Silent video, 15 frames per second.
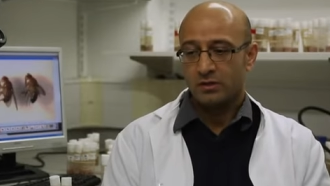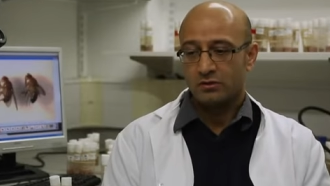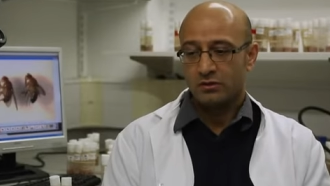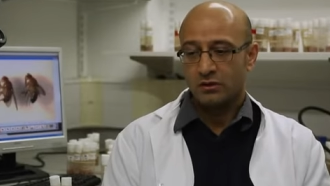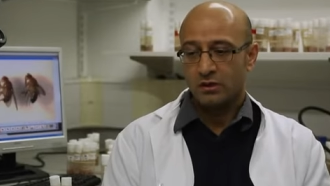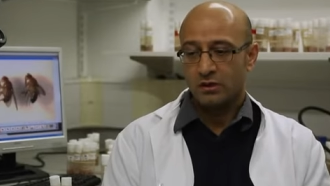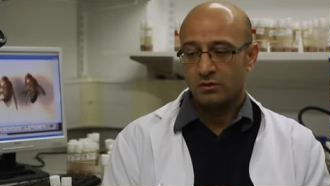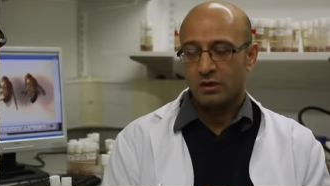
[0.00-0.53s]

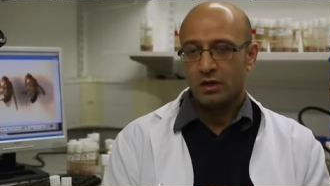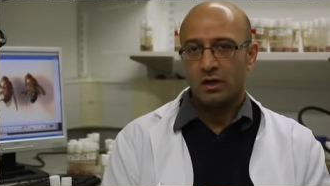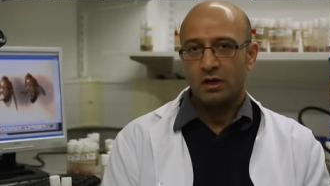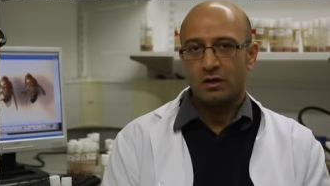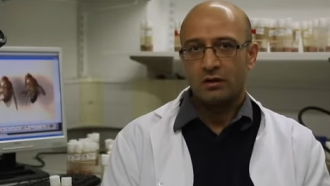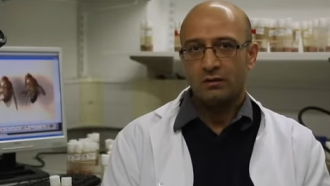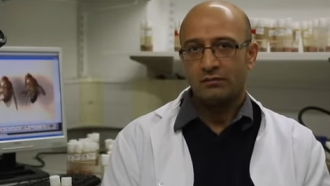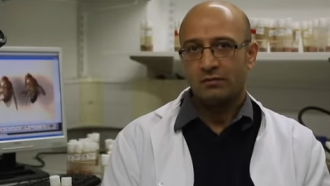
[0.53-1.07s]
So
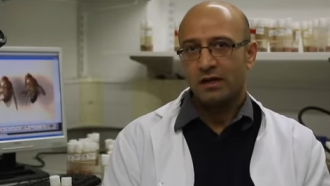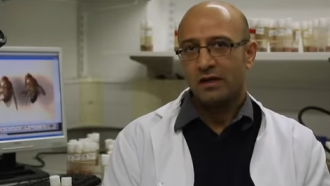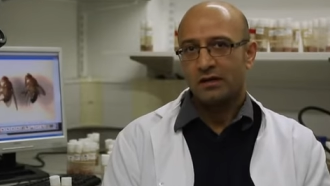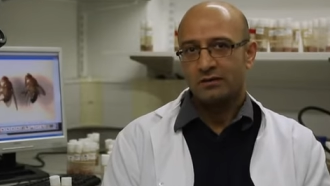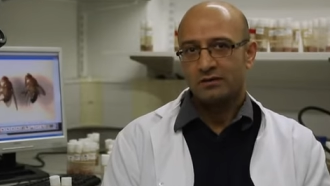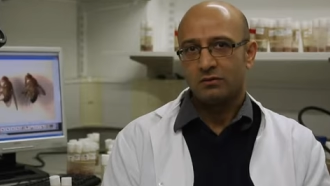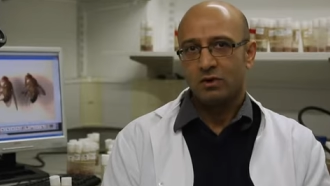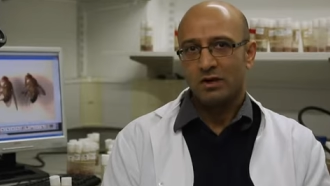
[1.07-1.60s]
the
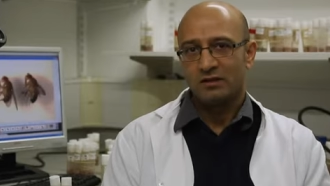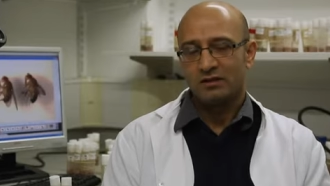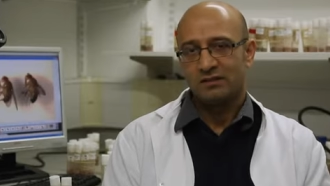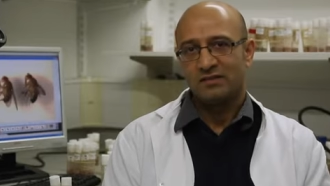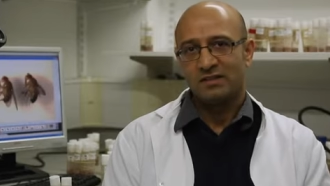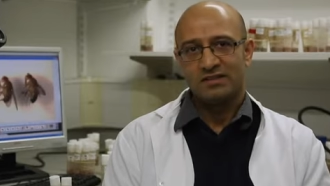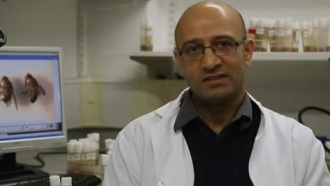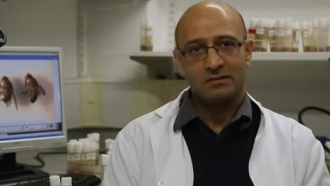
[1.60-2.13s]
fly is a
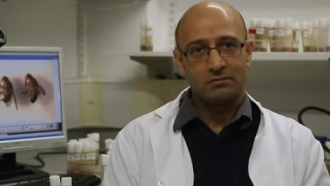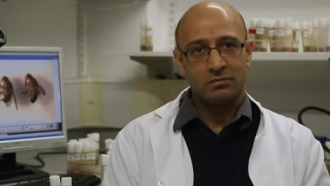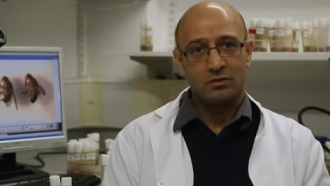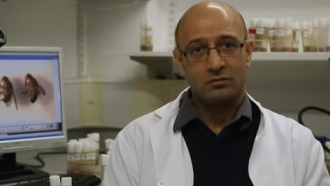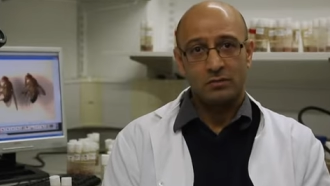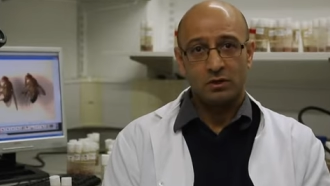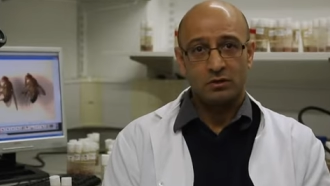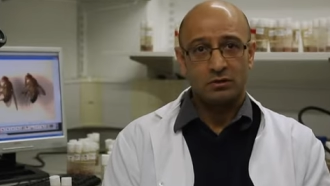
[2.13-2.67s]
relatively
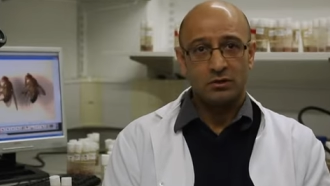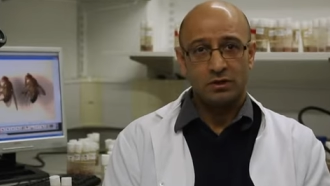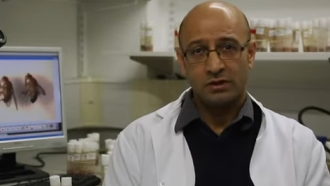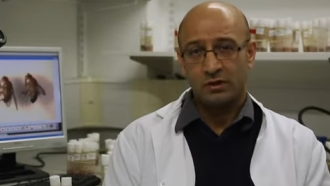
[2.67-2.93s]
simple model,